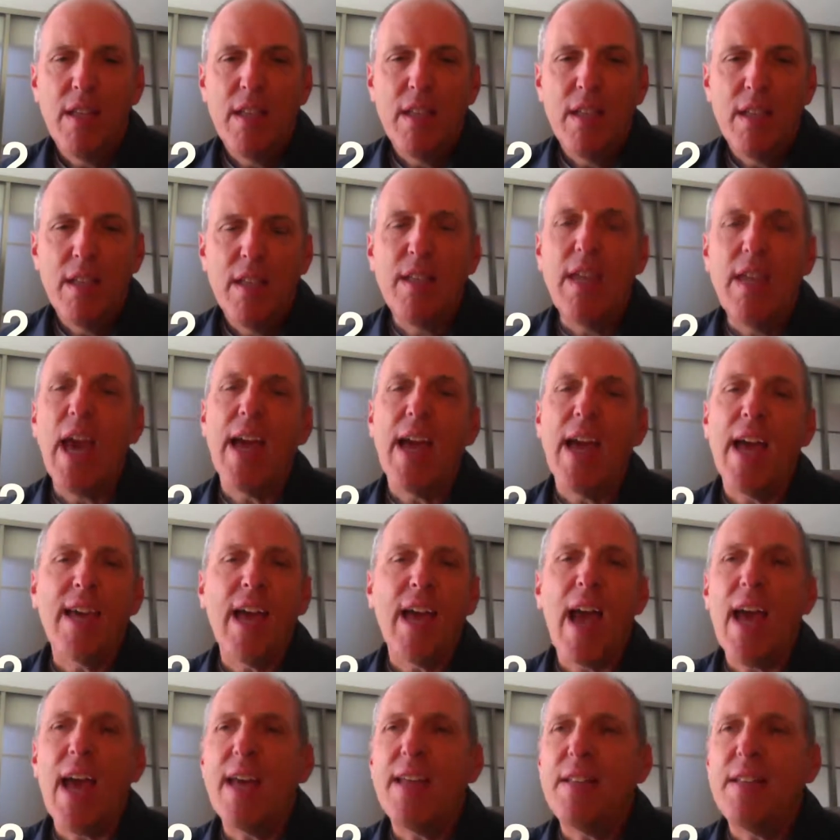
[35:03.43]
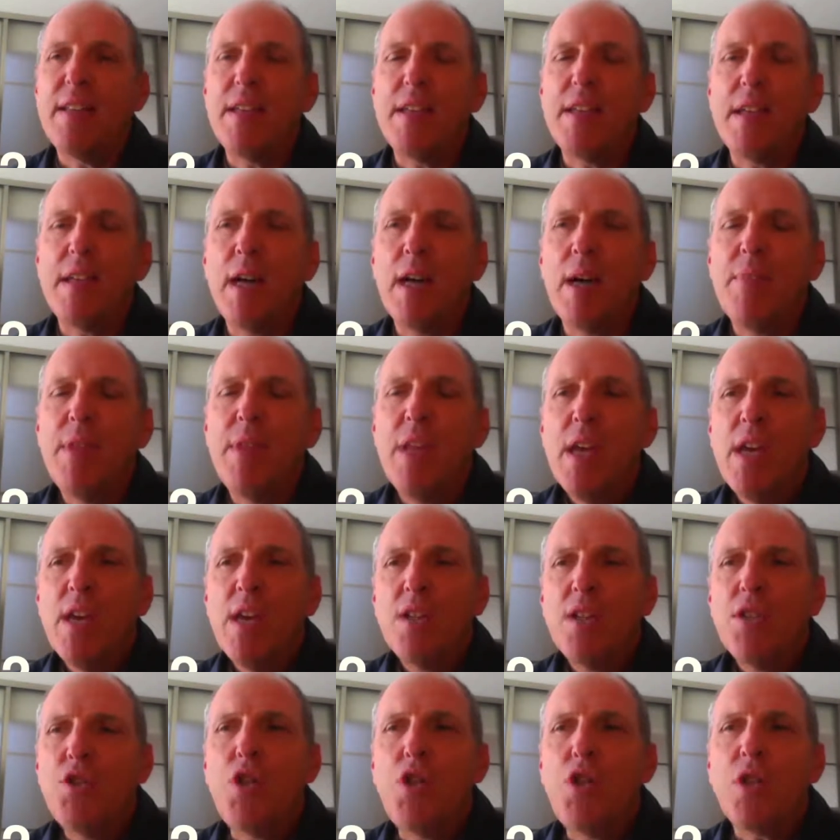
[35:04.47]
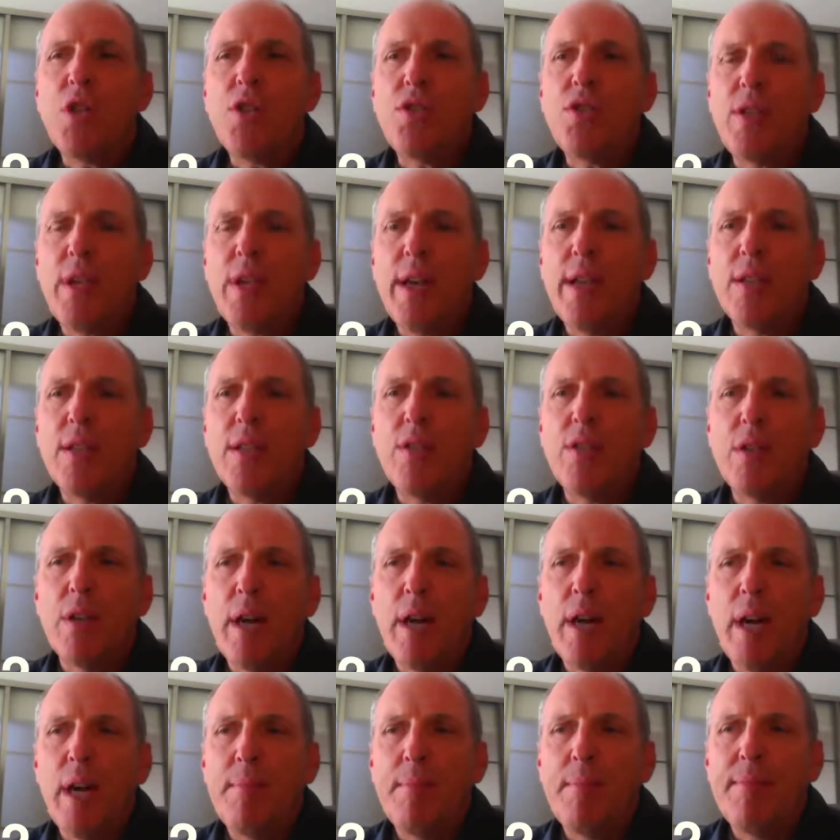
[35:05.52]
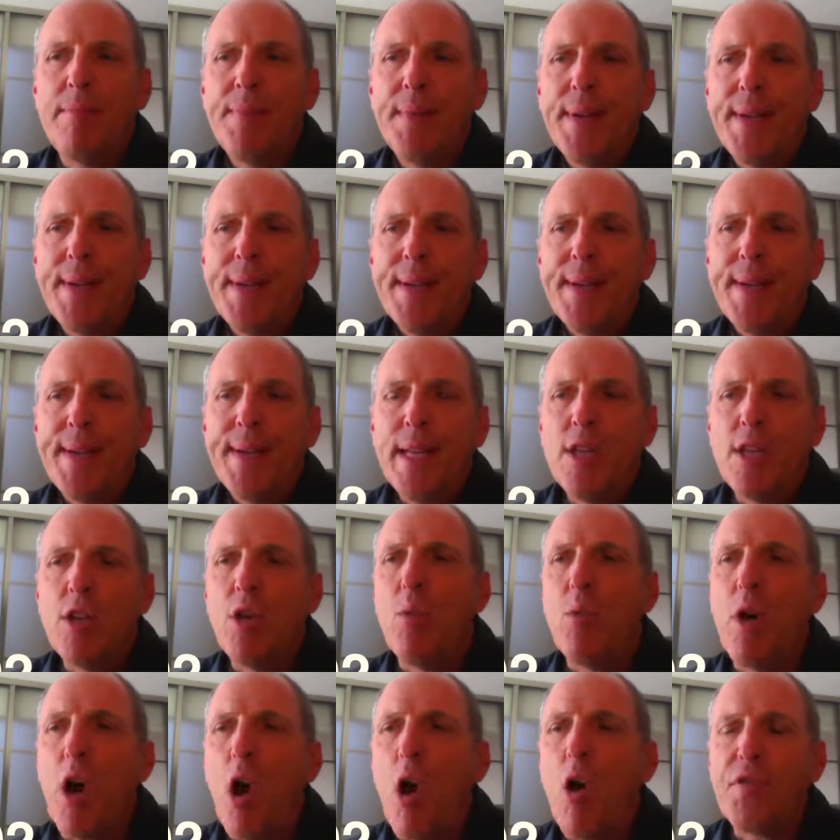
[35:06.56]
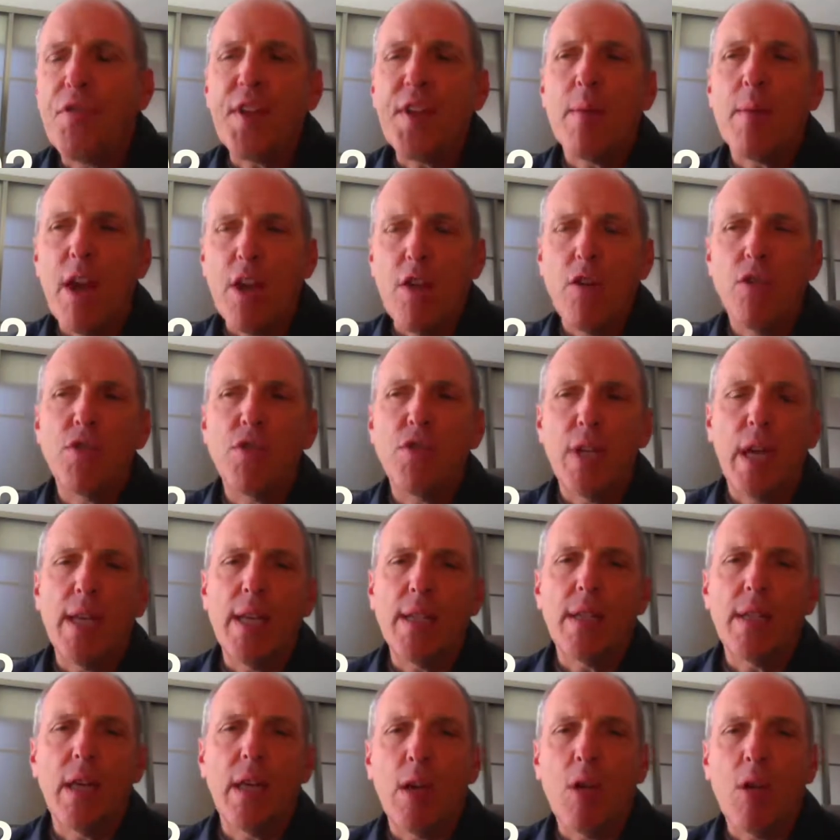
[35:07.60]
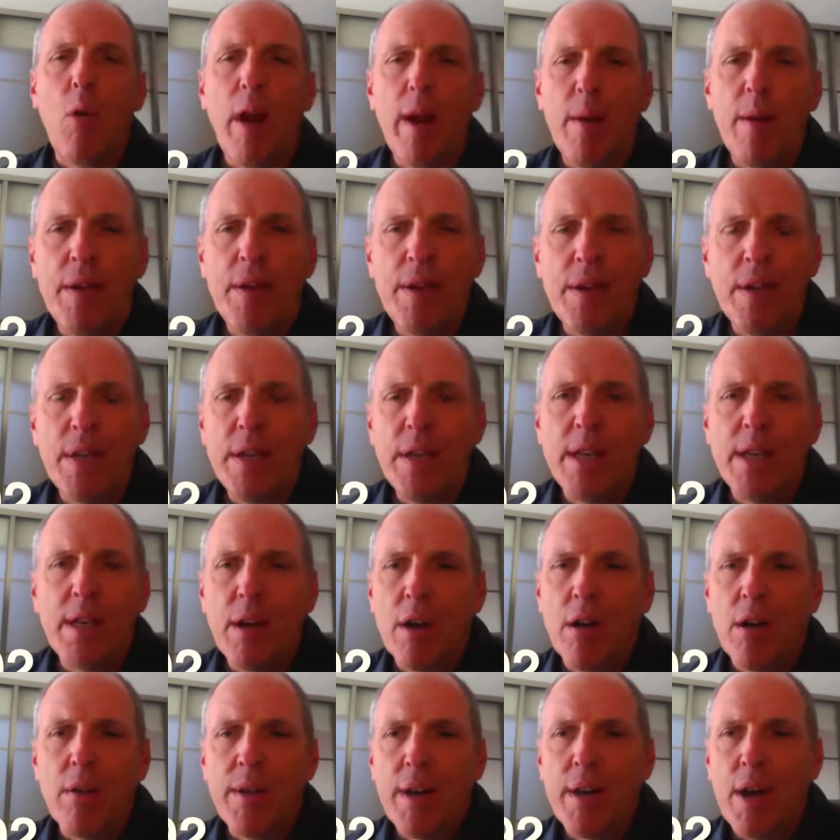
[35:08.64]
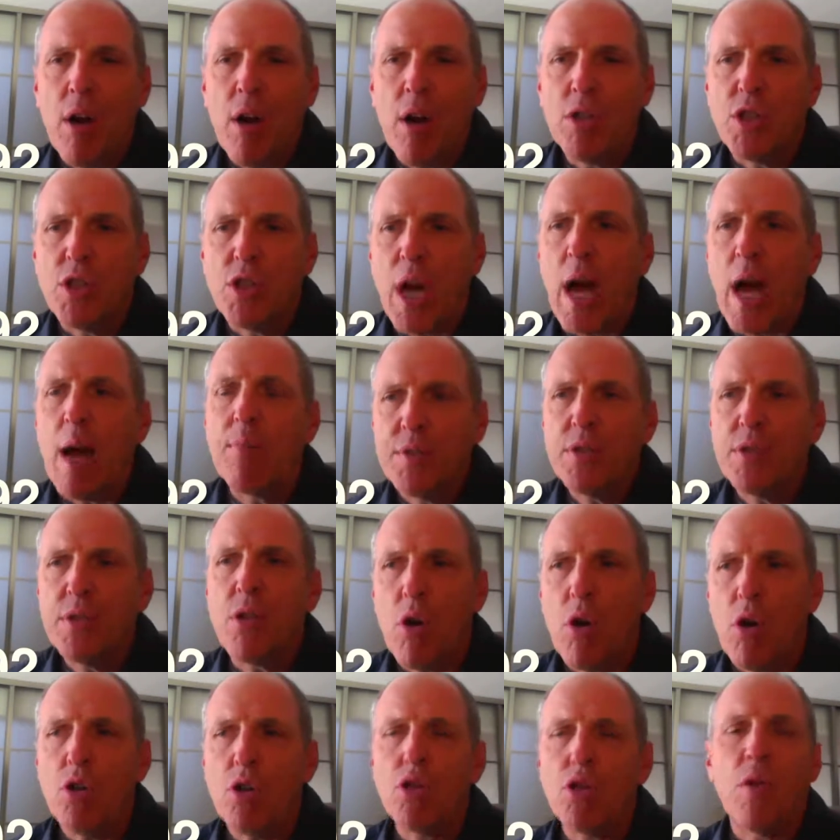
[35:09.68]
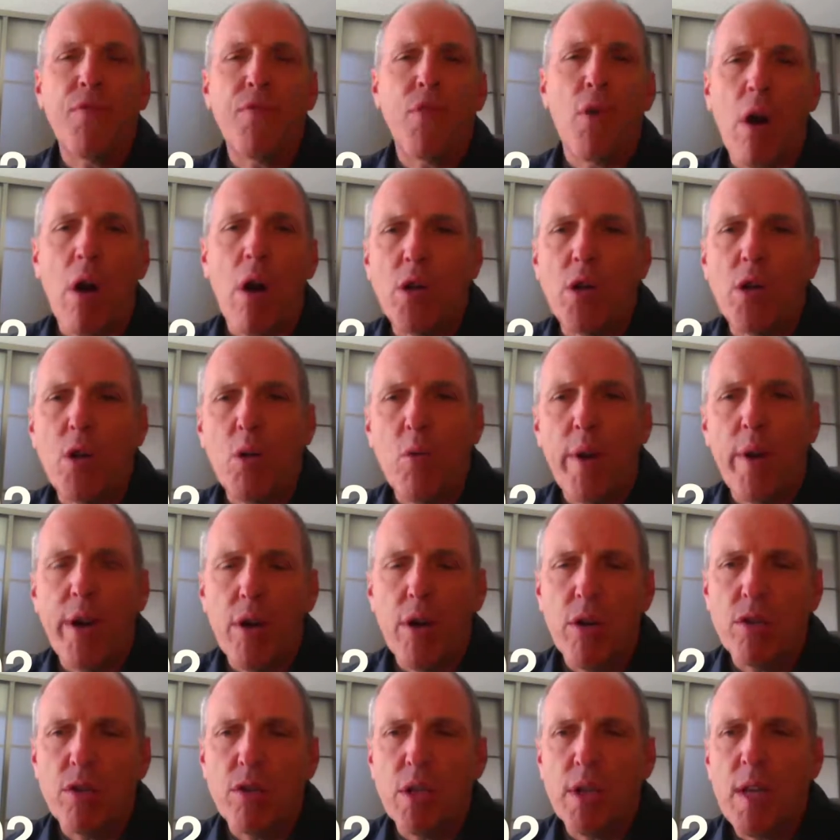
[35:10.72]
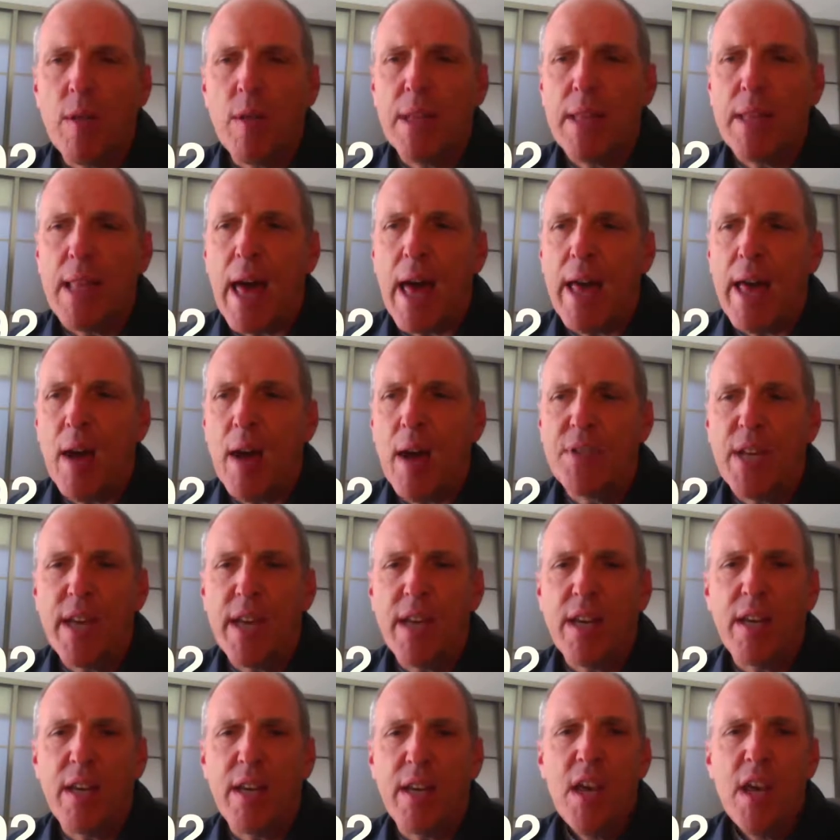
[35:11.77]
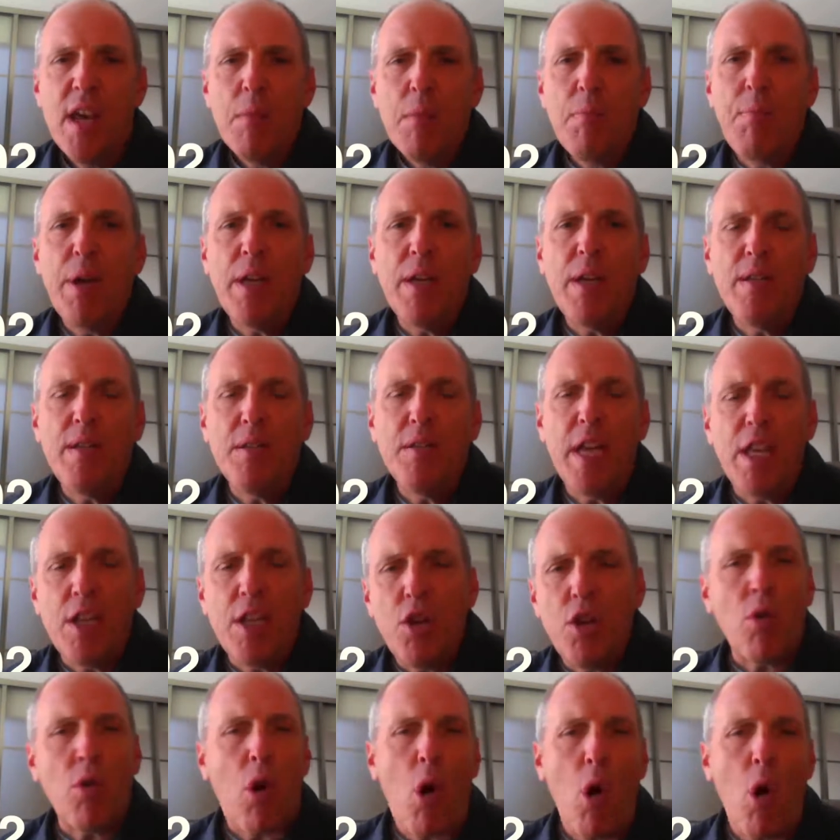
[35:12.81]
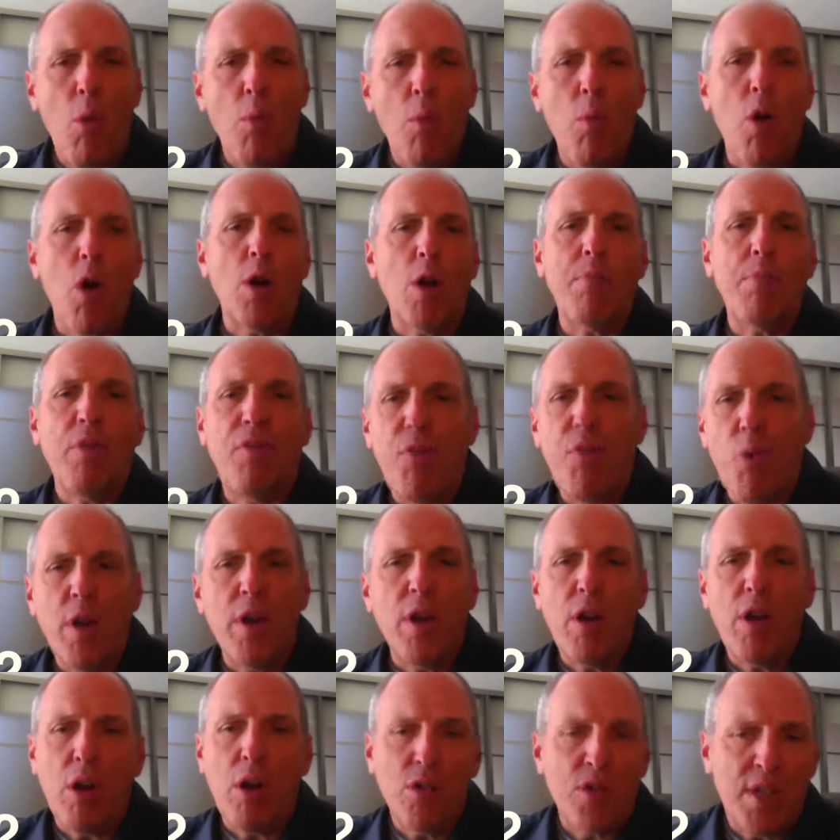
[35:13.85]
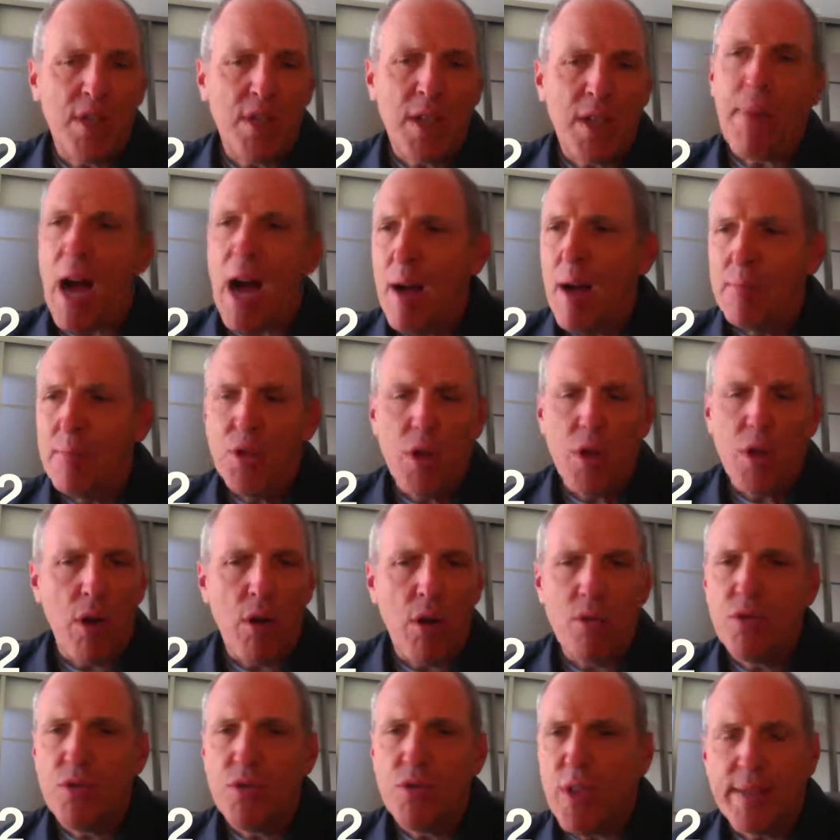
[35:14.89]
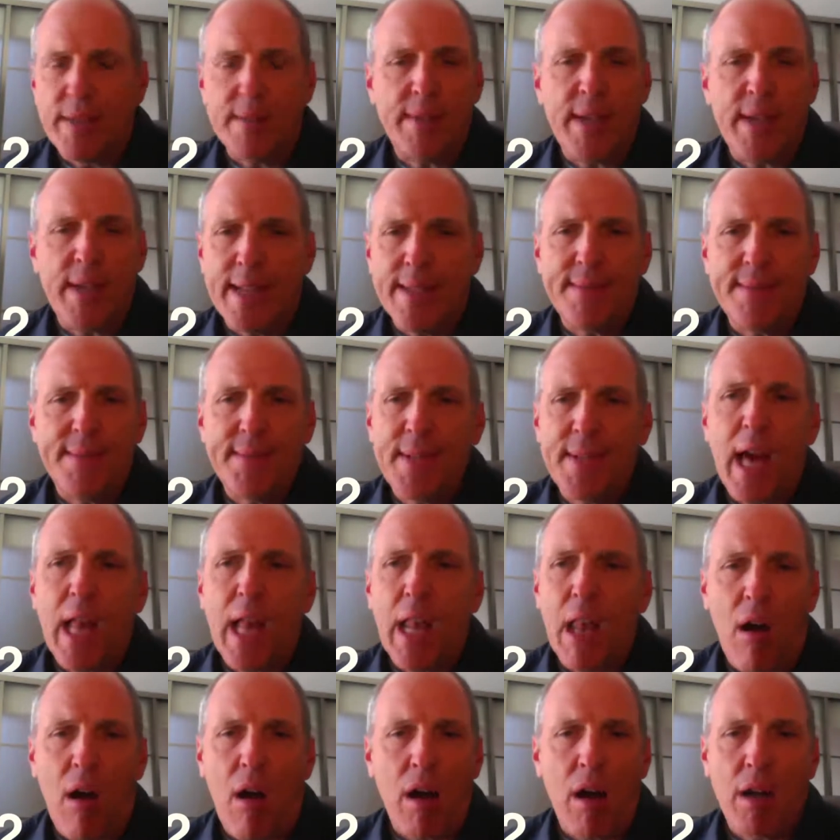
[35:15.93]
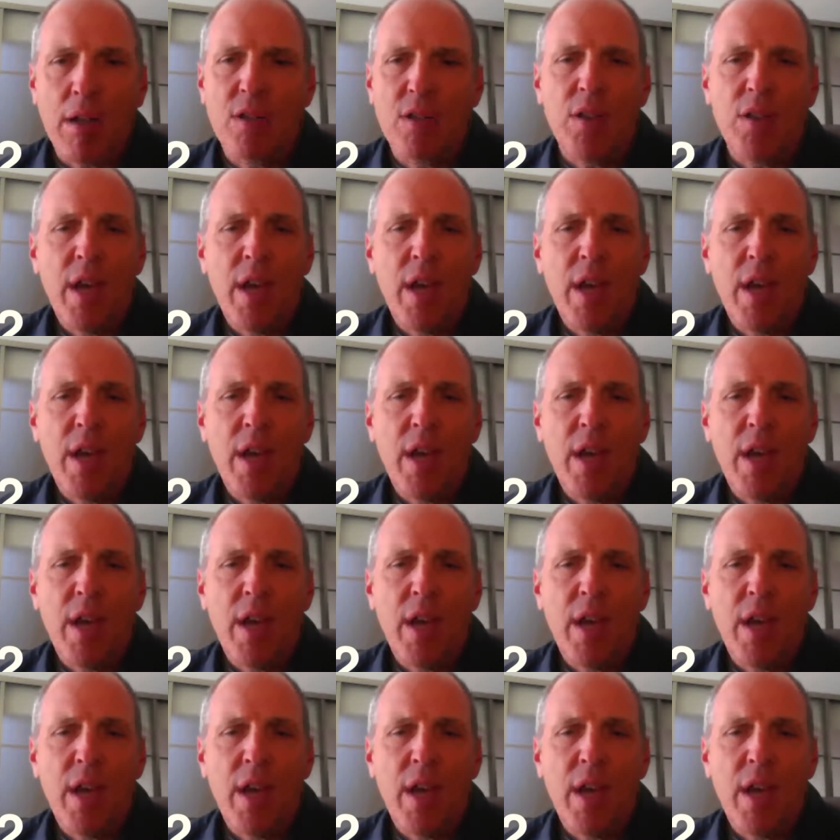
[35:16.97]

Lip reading: Yeah. Yeah. Just as we all think about using LinkedIn quite a bit in our job search or for our careers and keeping that updated. But in your homework, before you go see Bob Jones at Kellogg's,